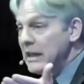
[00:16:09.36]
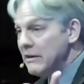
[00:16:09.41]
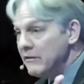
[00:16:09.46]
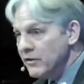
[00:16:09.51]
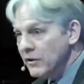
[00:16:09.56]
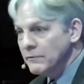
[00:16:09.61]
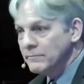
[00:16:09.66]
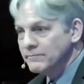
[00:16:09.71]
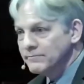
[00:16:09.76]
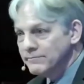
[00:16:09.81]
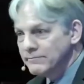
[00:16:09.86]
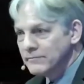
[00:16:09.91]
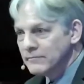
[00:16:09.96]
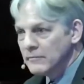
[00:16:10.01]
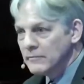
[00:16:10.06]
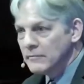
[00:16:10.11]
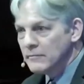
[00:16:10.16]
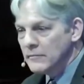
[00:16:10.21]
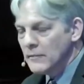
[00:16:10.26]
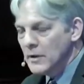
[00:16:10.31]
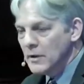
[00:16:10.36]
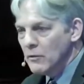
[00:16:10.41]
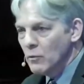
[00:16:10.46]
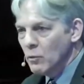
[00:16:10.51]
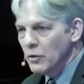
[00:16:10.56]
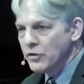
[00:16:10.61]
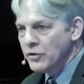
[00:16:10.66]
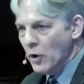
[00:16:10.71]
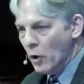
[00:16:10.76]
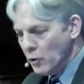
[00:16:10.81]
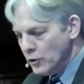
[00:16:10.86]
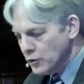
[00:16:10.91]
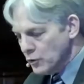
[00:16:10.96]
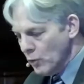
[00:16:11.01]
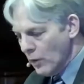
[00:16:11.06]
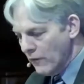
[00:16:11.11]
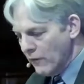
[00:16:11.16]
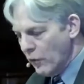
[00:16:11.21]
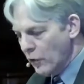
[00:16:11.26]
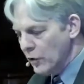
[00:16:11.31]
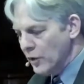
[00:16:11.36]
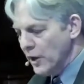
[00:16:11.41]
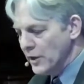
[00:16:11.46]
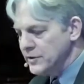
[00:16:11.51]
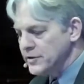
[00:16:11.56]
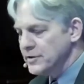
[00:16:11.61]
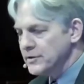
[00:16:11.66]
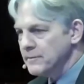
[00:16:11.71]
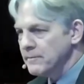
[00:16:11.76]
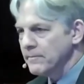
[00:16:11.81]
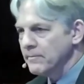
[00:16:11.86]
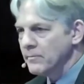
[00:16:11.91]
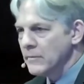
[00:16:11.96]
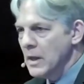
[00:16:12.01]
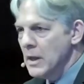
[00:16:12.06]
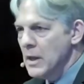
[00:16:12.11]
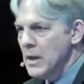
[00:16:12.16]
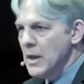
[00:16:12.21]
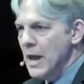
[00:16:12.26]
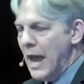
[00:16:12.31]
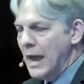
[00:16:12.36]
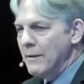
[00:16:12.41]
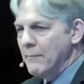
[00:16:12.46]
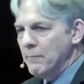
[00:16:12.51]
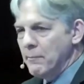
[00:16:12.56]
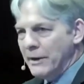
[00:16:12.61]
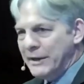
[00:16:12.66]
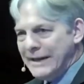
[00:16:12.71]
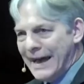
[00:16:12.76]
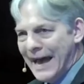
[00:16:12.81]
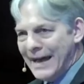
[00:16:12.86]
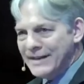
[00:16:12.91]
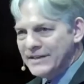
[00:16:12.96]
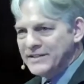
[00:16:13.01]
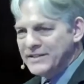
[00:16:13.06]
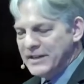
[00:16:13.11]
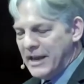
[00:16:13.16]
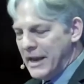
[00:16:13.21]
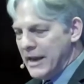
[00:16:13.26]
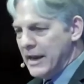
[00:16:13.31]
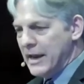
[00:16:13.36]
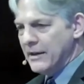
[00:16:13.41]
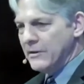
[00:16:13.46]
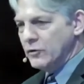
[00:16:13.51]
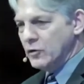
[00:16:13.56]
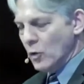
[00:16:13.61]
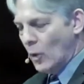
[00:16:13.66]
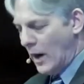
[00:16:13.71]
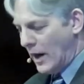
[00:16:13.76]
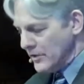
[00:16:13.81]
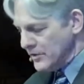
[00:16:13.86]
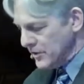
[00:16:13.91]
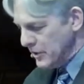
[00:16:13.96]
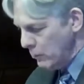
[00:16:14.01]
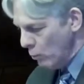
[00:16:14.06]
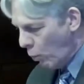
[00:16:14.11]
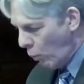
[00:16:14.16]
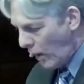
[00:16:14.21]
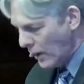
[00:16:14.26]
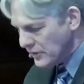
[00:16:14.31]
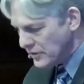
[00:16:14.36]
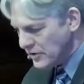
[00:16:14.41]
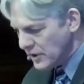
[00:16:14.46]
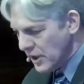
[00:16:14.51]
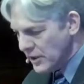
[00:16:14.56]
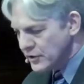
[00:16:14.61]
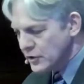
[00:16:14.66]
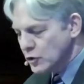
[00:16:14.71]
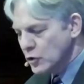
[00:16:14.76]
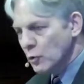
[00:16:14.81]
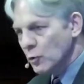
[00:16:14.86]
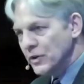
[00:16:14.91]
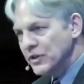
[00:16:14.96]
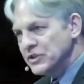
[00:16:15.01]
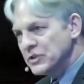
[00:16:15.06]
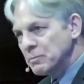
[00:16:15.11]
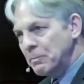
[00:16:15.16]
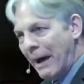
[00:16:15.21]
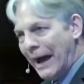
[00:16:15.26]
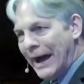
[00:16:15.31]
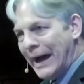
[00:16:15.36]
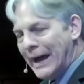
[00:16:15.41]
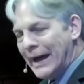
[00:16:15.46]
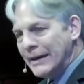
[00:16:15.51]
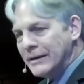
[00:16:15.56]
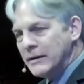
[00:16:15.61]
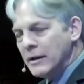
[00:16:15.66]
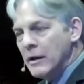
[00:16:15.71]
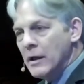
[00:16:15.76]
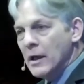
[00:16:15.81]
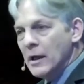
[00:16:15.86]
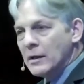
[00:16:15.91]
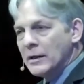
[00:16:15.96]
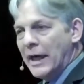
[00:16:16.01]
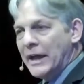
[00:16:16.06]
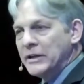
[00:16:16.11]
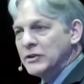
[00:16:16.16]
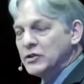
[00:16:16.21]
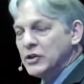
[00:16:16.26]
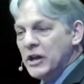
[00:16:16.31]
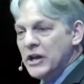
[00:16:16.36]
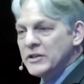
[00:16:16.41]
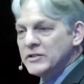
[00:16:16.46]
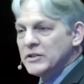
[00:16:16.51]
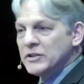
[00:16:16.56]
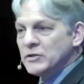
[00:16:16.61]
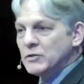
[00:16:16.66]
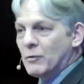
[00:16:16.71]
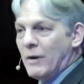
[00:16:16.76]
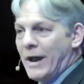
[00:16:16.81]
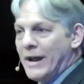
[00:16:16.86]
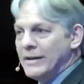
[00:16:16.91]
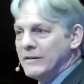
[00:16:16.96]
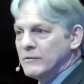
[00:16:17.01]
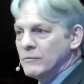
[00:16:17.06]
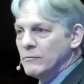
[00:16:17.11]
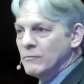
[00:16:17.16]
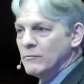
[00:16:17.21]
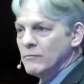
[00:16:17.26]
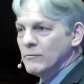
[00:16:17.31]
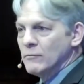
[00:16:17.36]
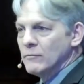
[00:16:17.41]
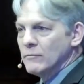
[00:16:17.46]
get even with those who have hurt us. And, but God is saying to us, He wants us to respond like Jesus, right?